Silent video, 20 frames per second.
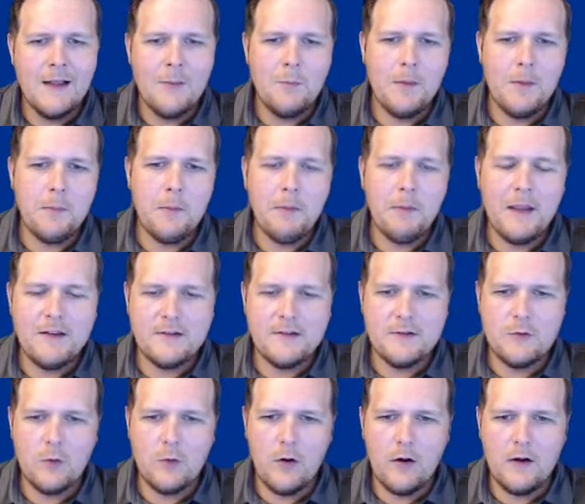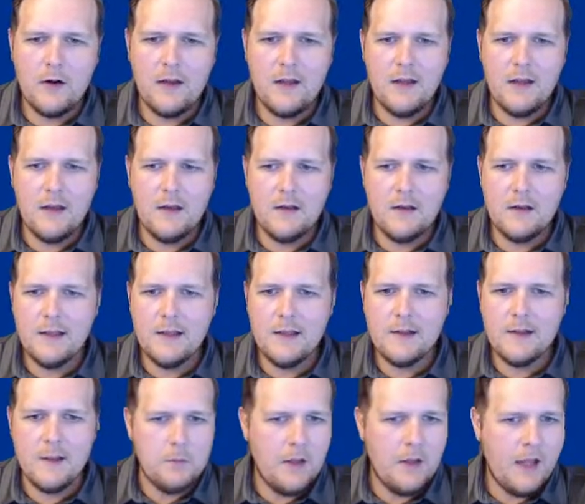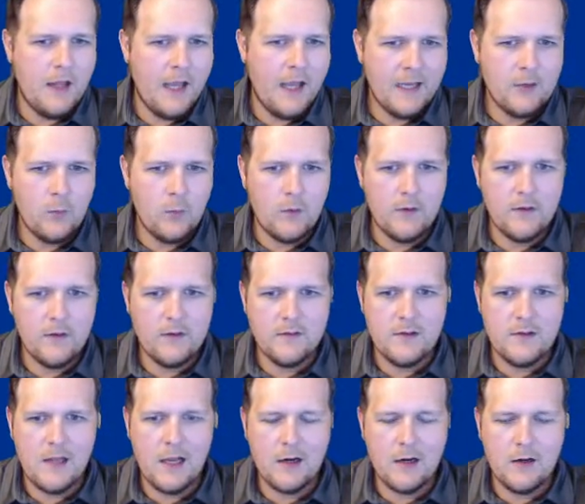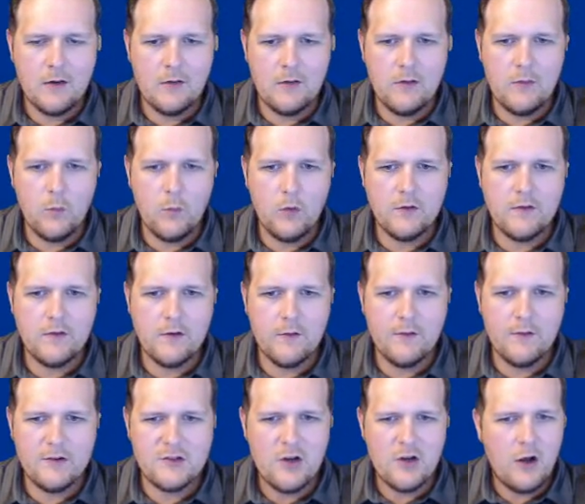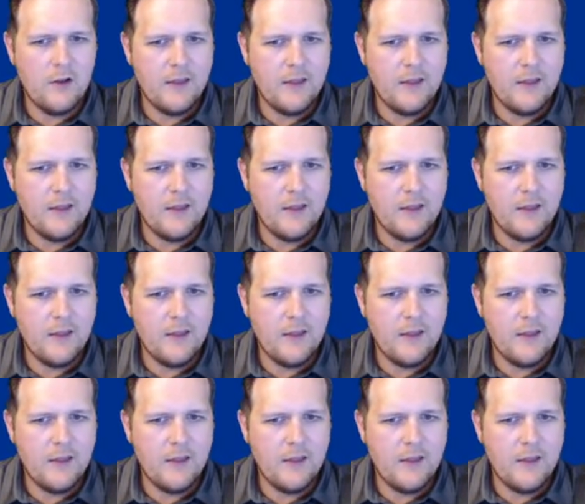Maybe patients who are already legally blind, where this is not going to worsen their vision all that